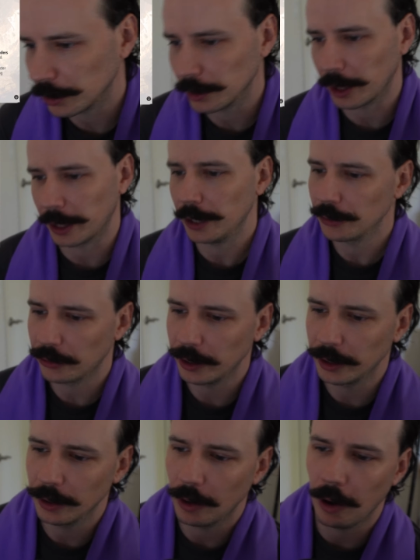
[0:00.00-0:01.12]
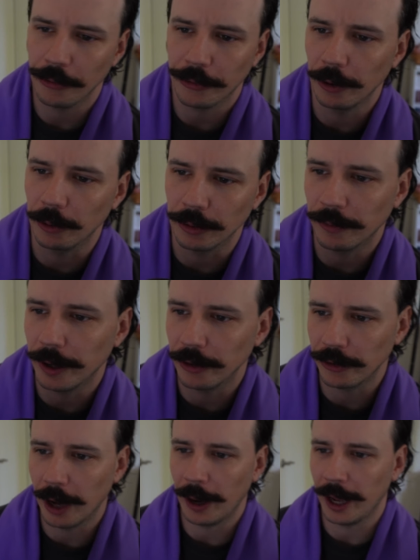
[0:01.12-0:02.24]
like interesting. Also, Defenders
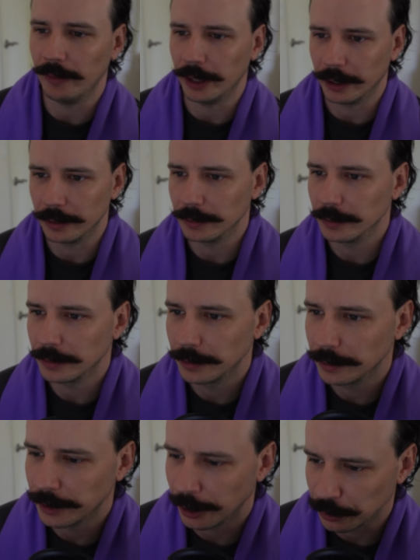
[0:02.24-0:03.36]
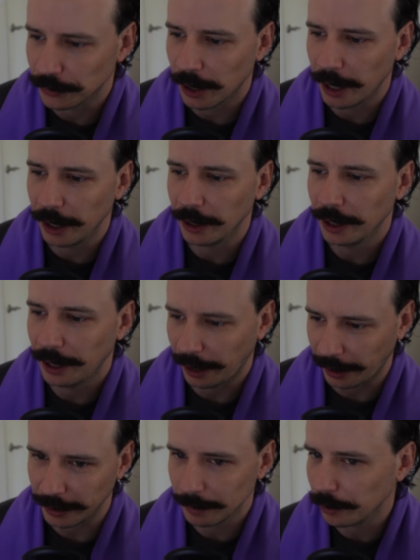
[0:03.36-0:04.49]
now having Heroes for Hire
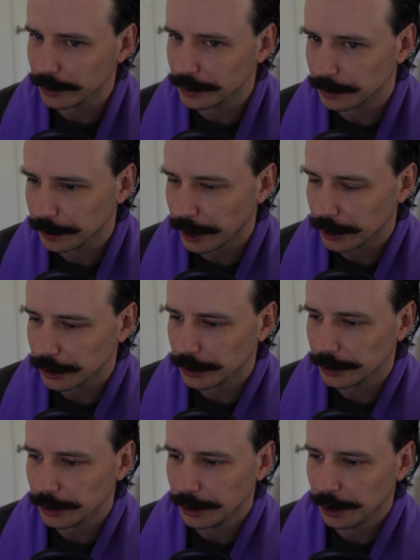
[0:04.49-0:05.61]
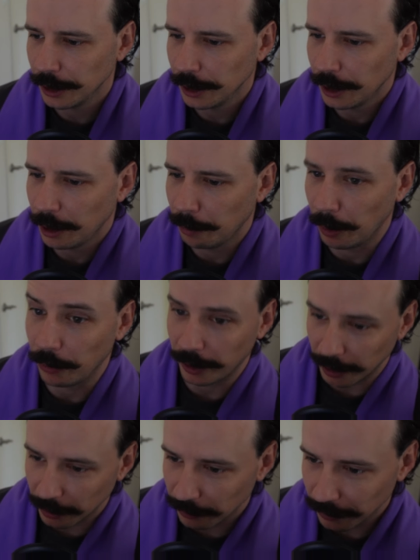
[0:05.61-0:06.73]
and Prince's Protection, both
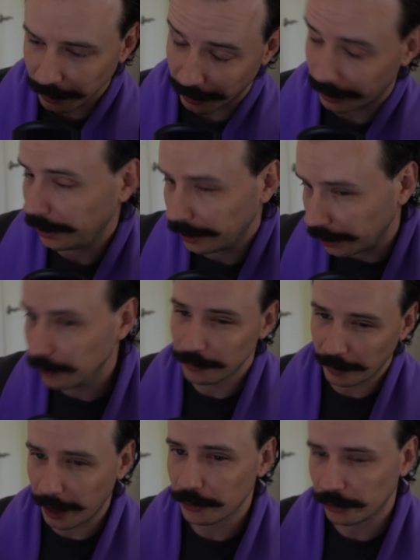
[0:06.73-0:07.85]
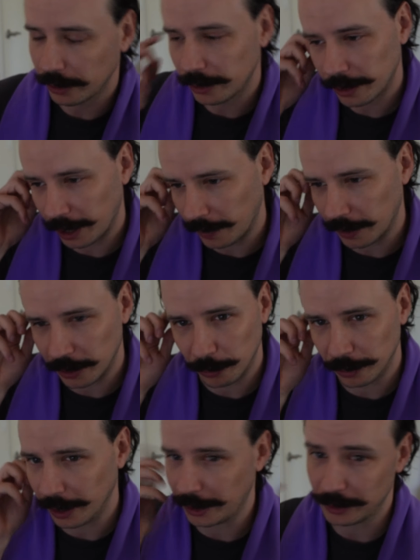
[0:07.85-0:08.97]
in faction, and then you
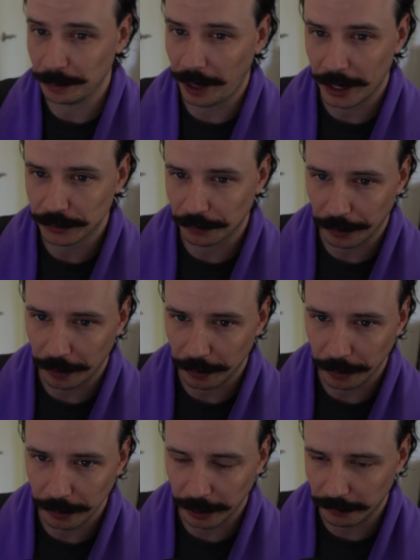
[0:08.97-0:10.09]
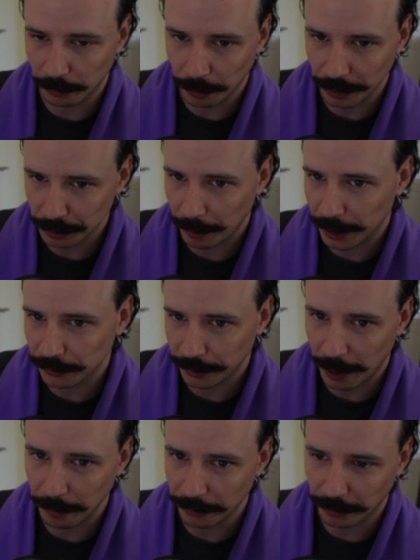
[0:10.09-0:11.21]
could like splash for another one. Like if you wanted to splash for
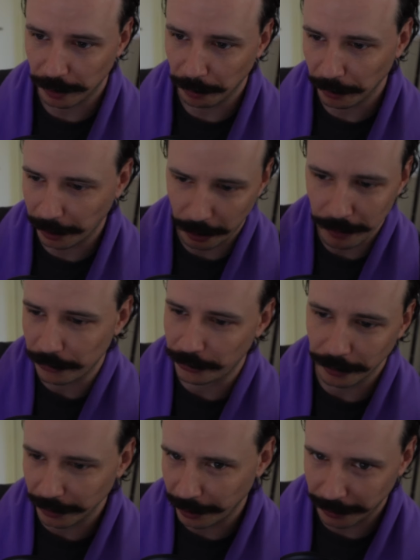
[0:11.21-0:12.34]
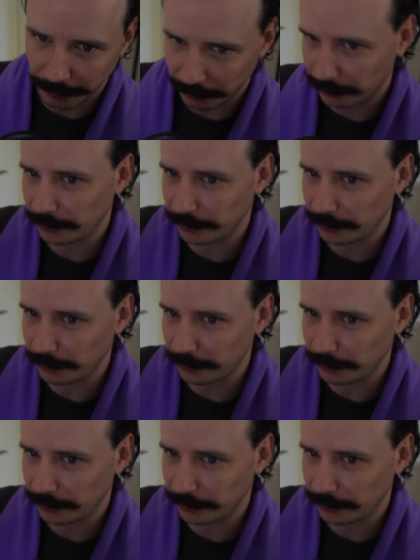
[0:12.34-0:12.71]
Comrade's Keeper, like all of a sudden like this,